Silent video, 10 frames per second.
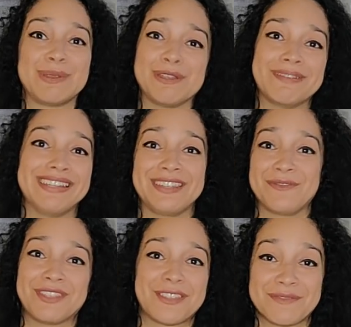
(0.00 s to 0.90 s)

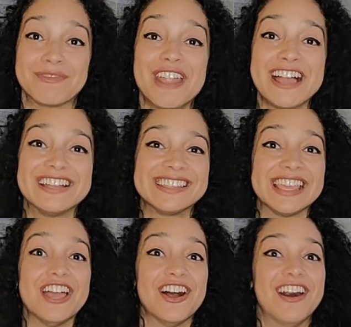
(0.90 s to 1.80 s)
experimenting with other
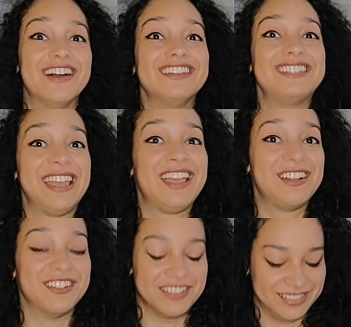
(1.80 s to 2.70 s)
brands
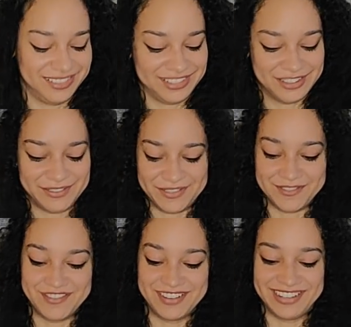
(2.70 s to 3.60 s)
until, of
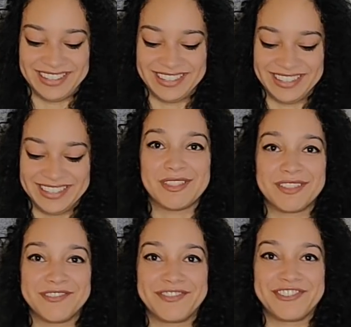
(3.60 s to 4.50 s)
course, the
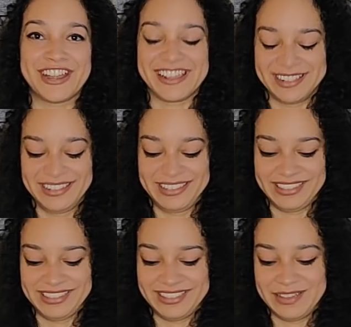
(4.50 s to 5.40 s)
Mother of
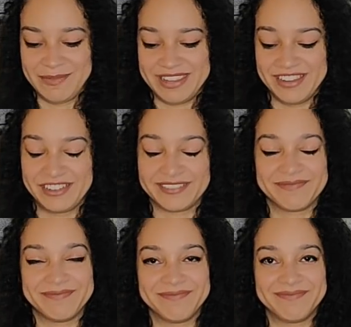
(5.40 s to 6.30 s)
Dragons appeared.
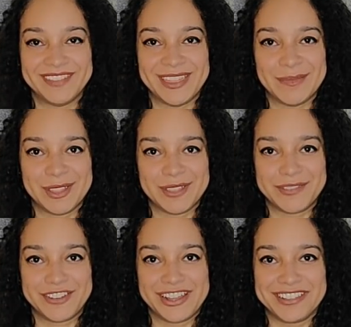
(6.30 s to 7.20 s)
Not the Mother
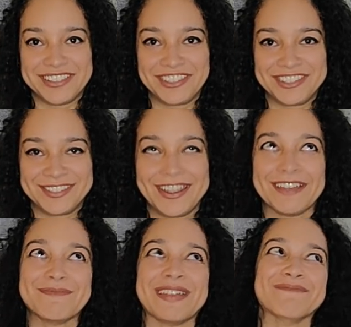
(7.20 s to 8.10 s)
of Dragons, just the
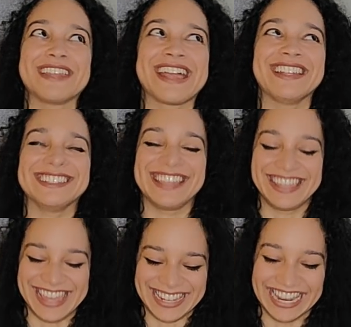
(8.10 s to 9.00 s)
dragon pen, but I had to
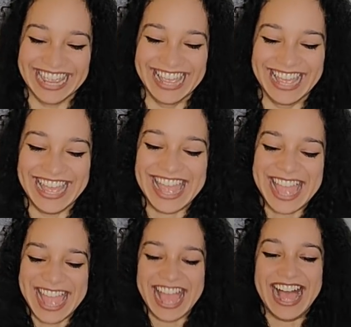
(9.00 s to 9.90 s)
say that.
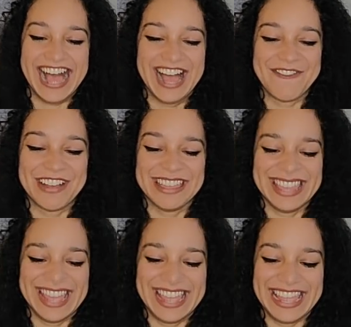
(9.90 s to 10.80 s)
When
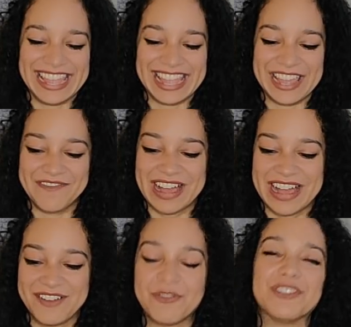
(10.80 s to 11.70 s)
they came
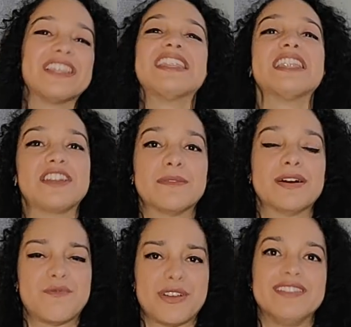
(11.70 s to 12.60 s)
out, well, they didn't come
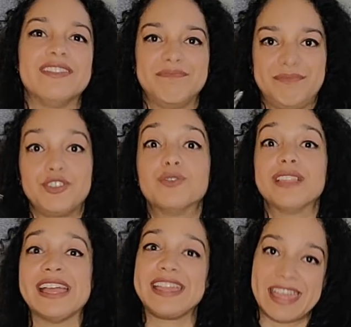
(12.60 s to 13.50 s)
out when
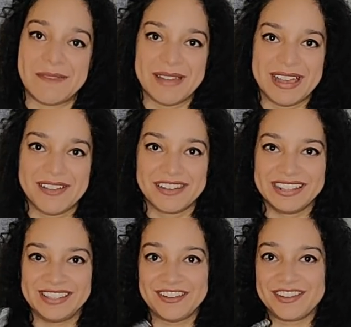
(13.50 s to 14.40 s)
Goulet came out
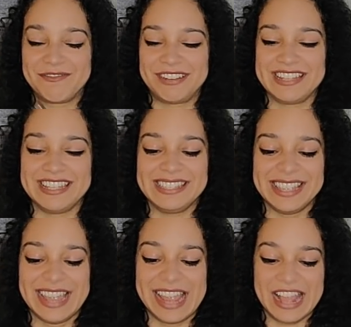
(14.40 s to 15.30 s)
and started
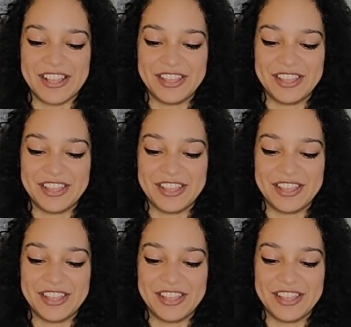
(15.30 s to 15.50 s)
releasing